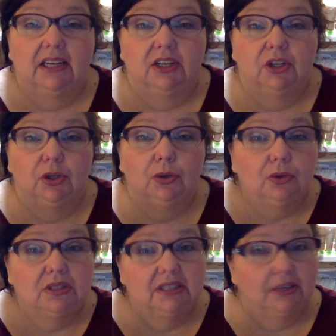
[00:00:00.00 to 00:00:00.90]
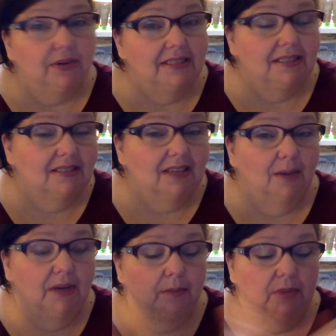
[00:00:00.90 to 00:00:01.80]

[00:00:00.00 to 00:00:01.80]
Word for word: a new series that's coming up